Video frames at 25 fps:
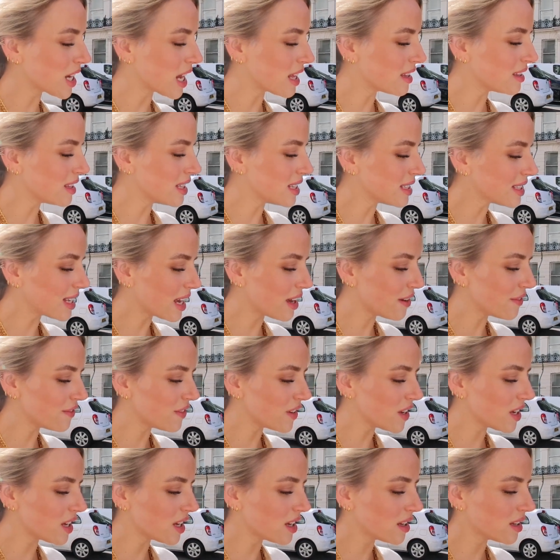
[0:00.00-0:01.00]
done this
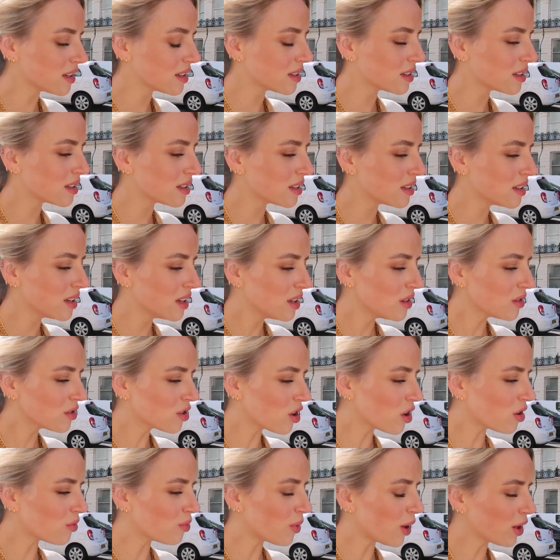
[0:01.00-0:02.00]
outfit.
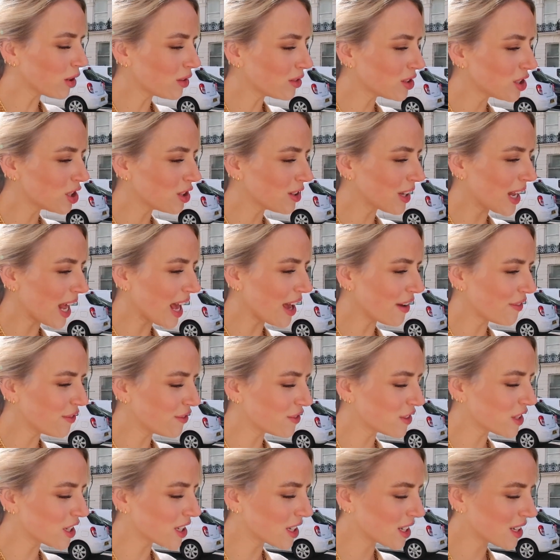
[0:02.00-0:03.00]
Got one or two
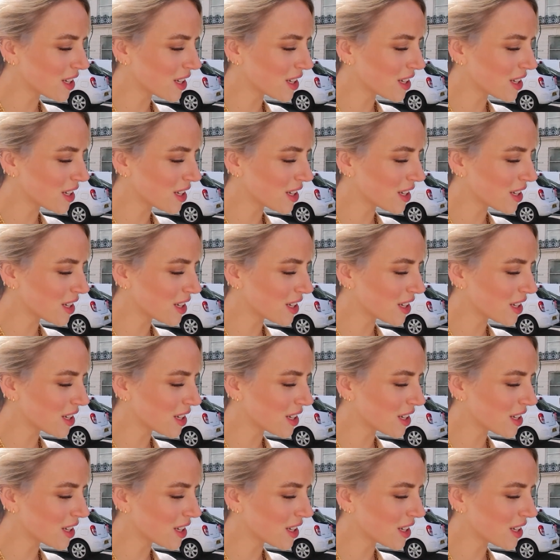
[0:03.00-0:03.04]
left?